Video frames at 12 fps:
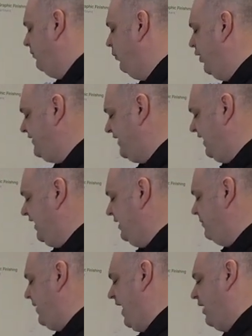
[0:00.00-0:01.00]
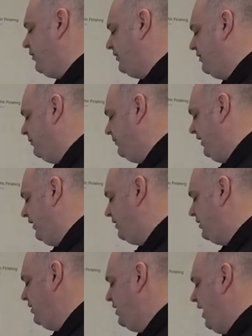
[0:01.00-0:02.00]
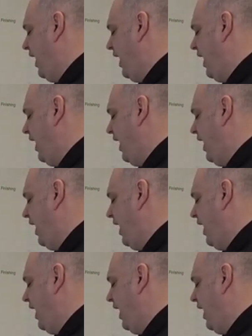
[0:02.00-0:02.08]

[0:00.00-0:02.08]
Once I get it out of the, here,